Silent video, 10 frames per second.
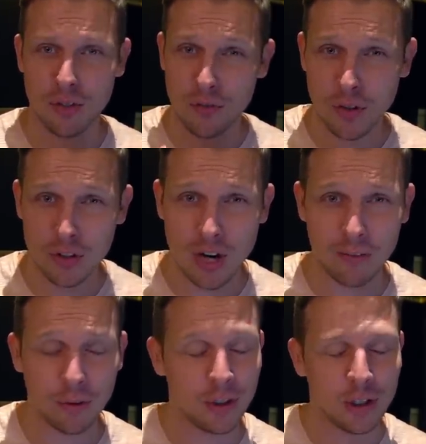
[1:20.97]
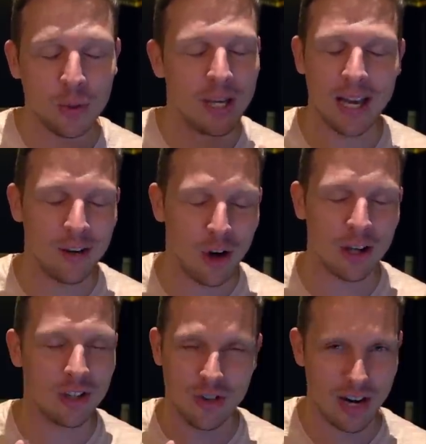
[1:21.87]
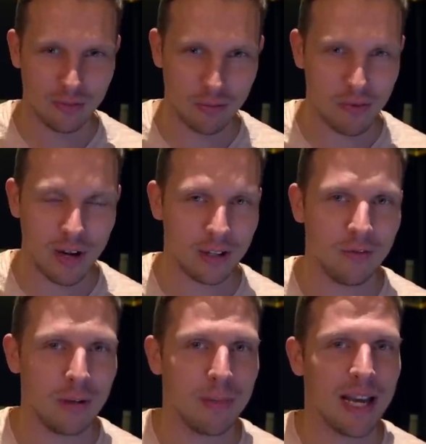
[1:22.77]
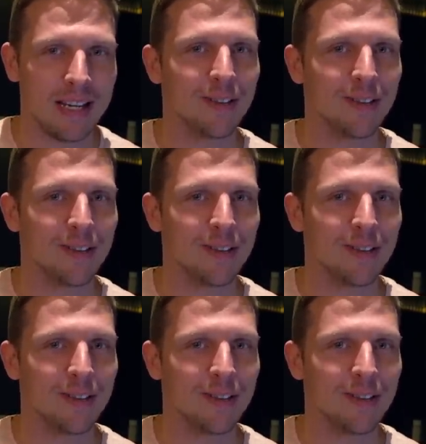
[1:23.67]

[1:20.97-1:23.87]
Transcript: So if you're a traveler, you cannot travel without a VPN.